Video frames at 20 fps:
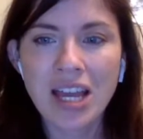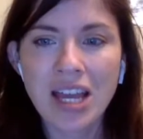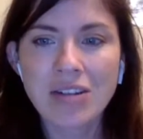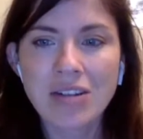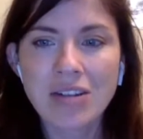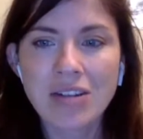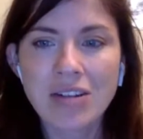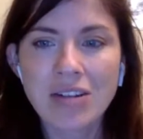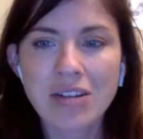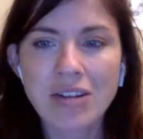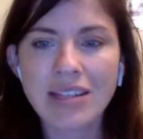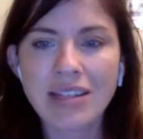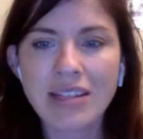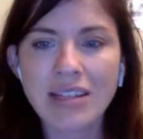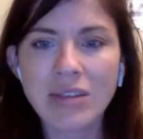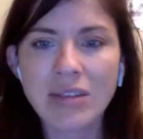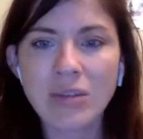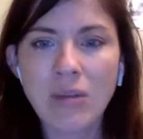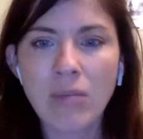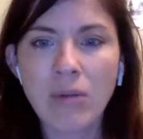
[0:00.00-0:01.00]
Her hands
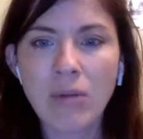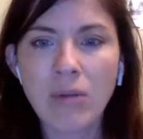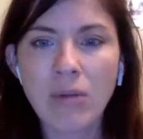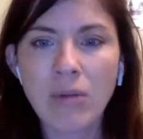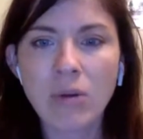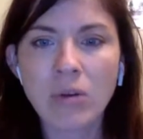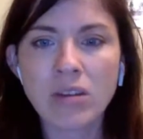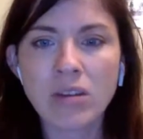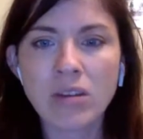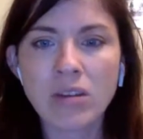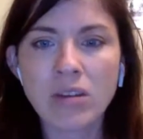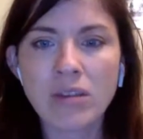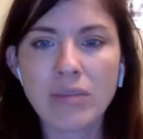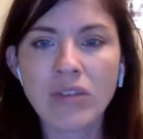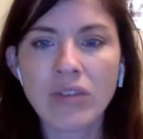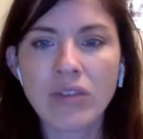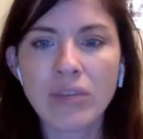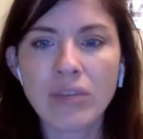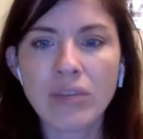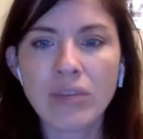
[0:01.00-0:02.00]
nervously crumpled
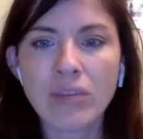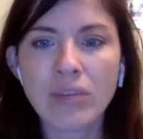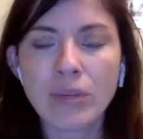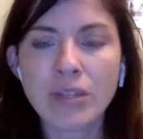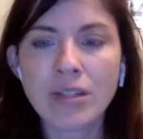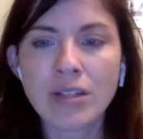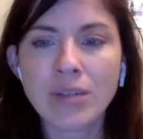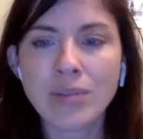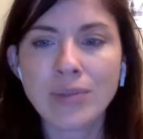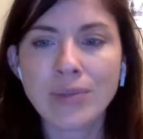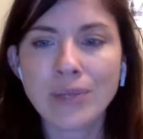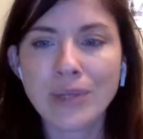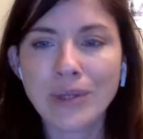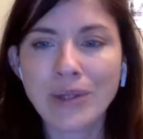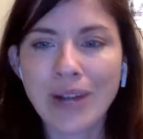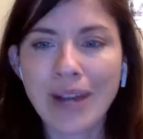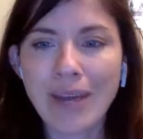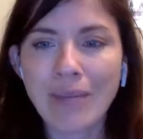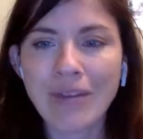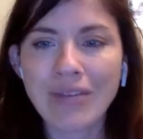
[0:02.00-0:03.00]
the beautifully printed
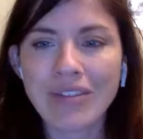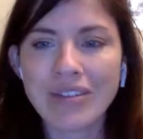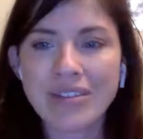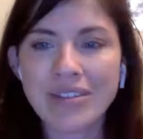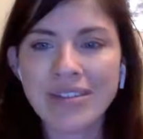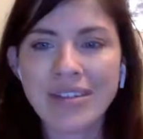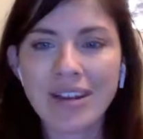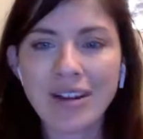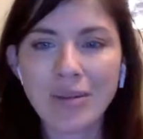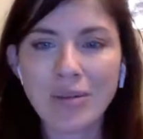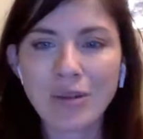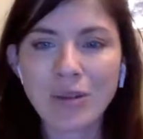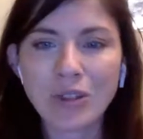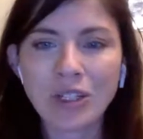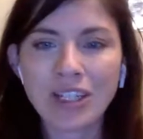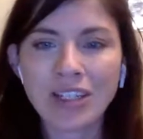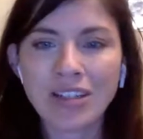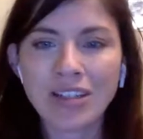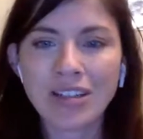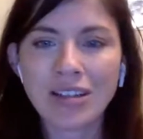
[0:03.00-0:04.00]
program of the
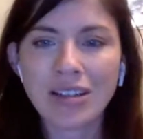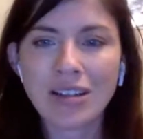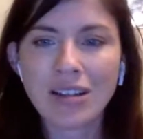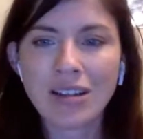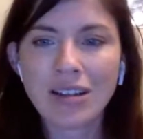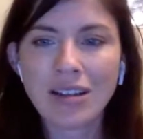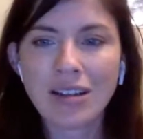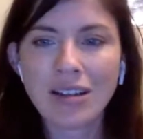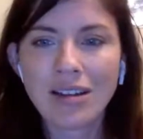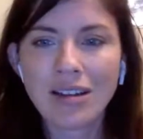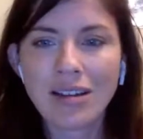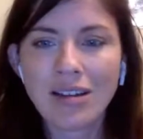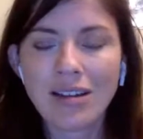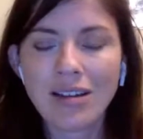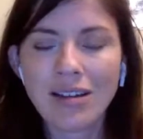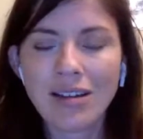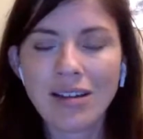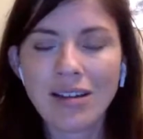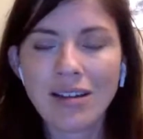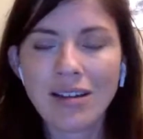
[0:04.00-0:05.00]
ceremony.
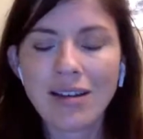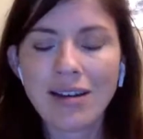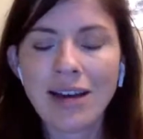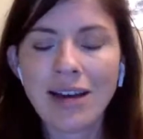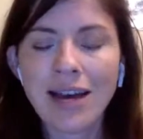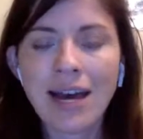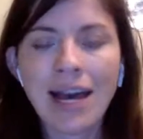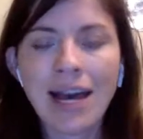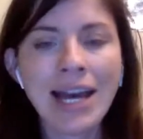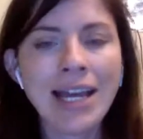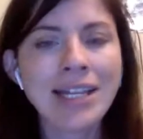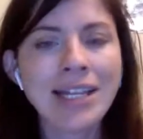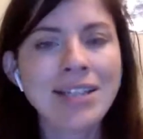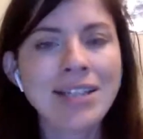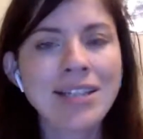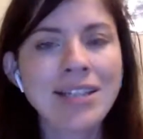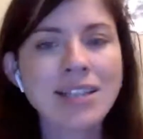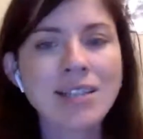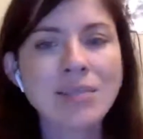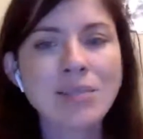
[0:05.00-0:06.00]
Hines
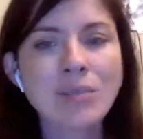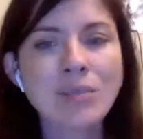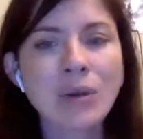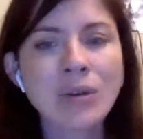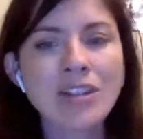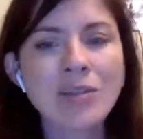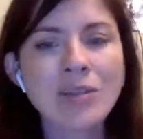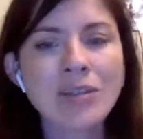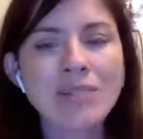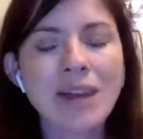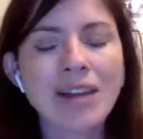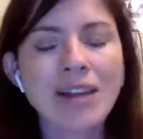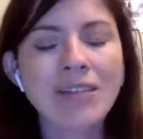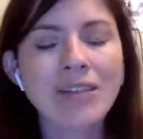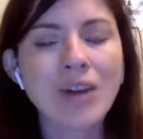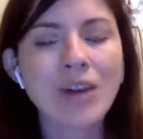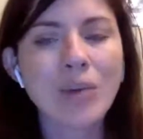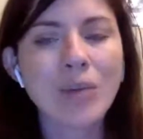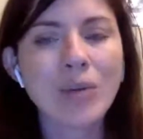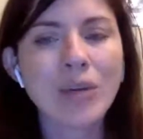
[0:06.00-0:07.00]
broke into a
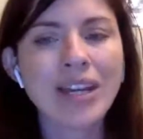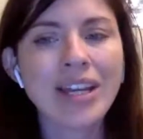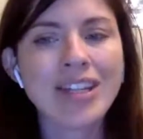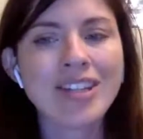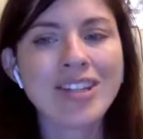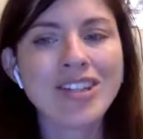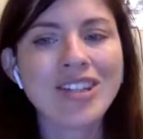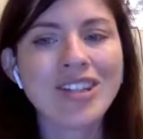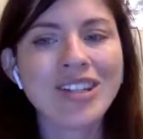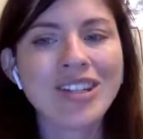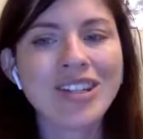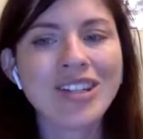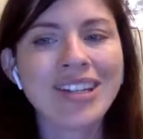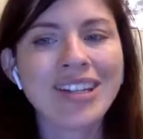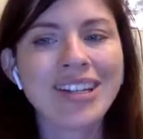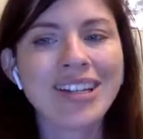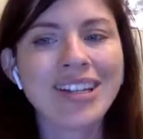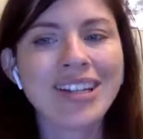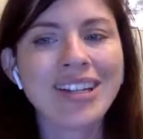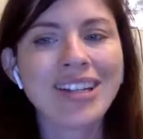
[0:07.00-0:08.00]
smile of
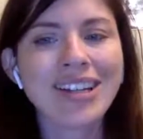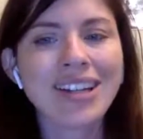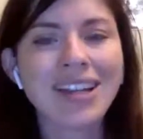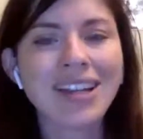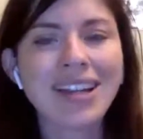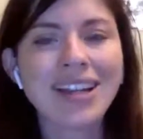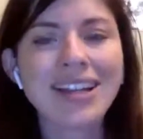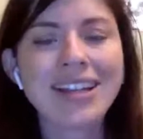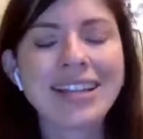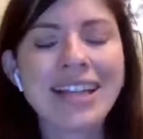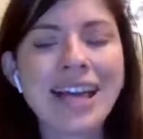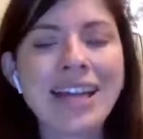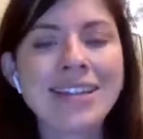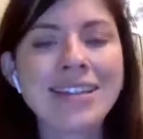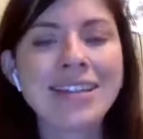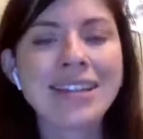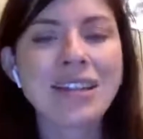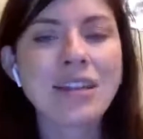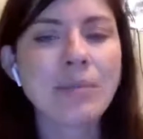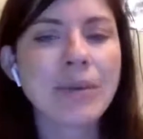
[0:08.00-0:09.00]
comprehension. He
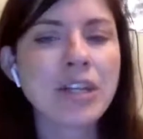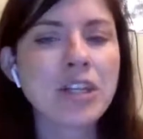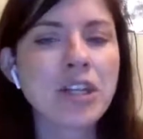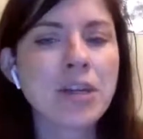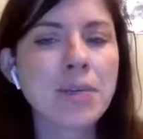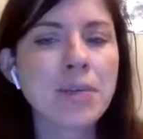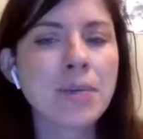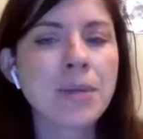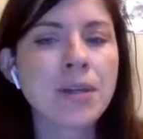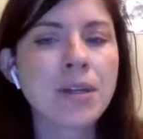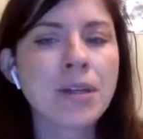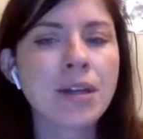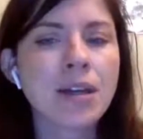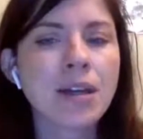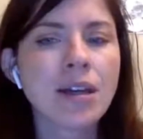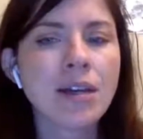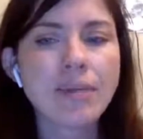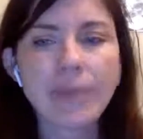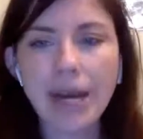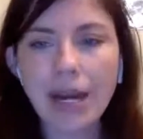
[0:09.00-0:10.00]
glanced at the bishop
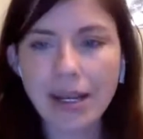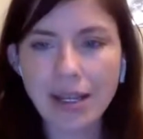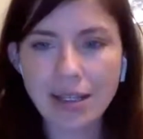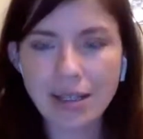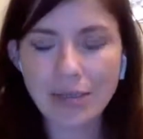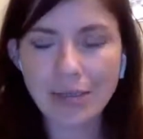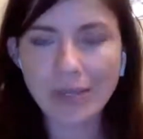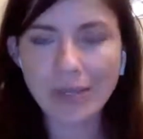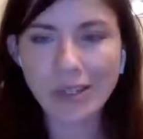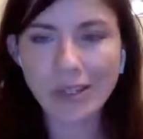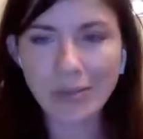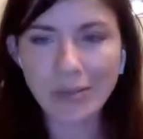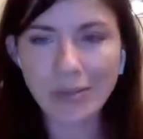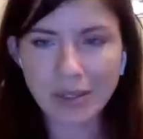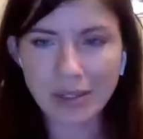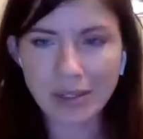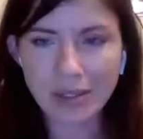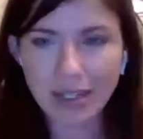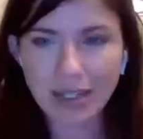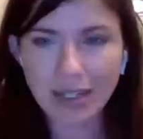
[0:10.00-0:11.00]
and back at the bishop's
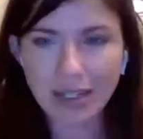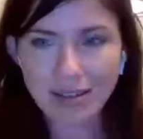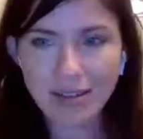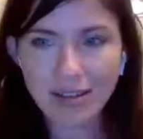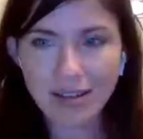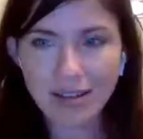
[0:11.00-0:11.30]
knees.